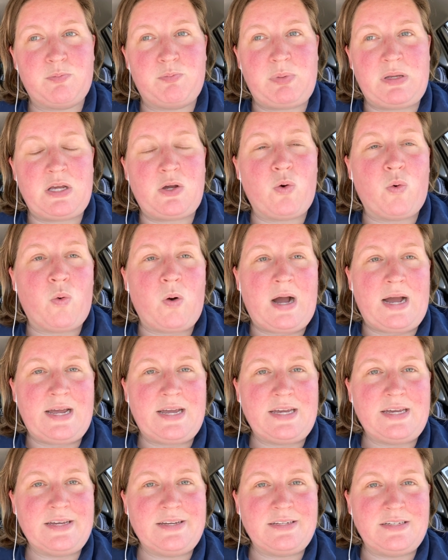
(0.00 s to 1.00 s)
be
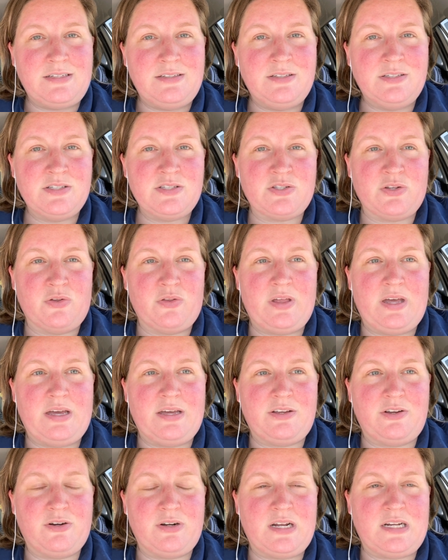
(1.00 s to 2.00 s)
quiet so that you're